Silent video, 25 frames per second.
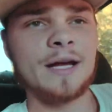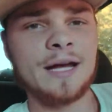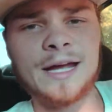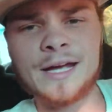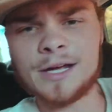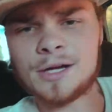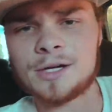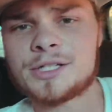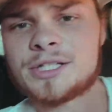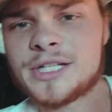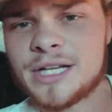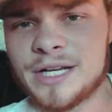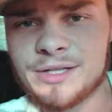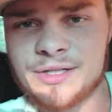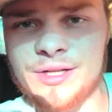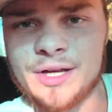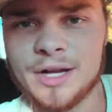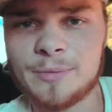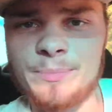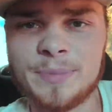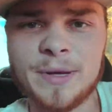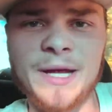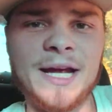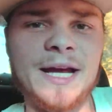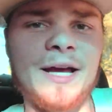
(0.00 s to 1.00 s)
he or she is
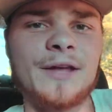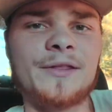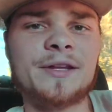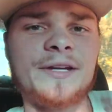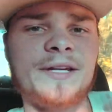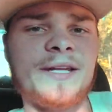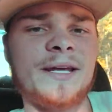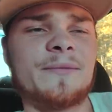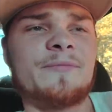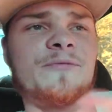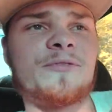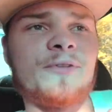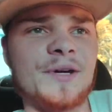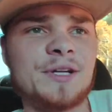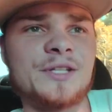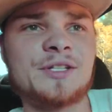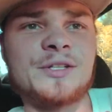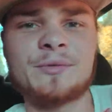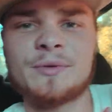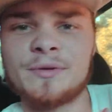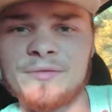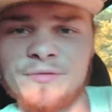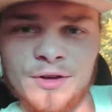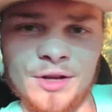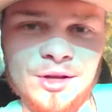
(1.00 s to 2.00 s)
gonna pick out the dip for us to
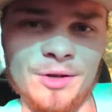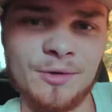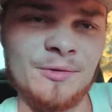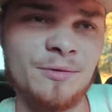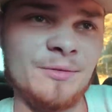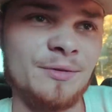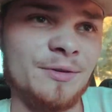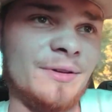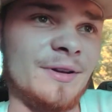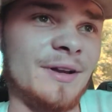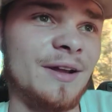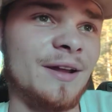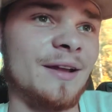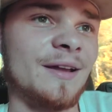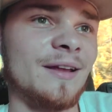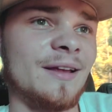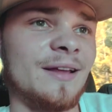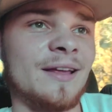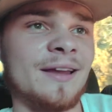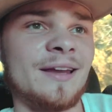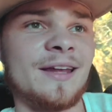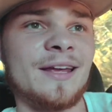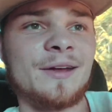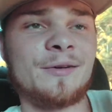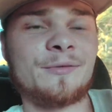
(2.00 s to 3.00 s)
review,
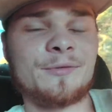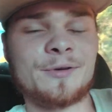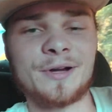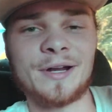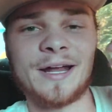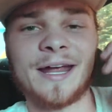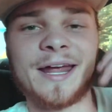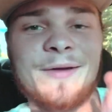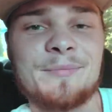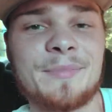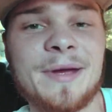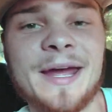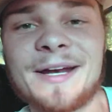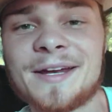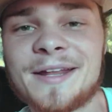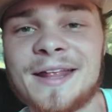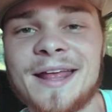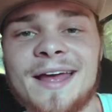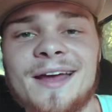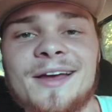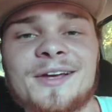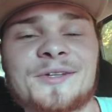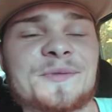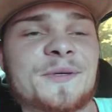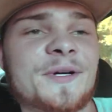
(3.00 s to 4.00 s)
and then we're gonna head back to the
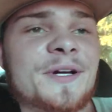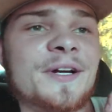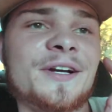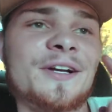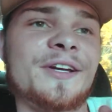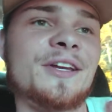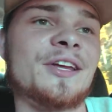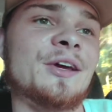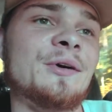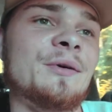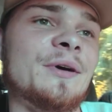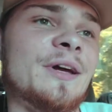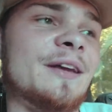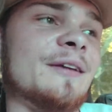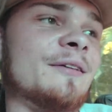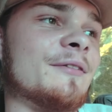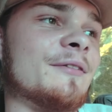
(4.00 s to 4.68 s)
house, we're gonna do it.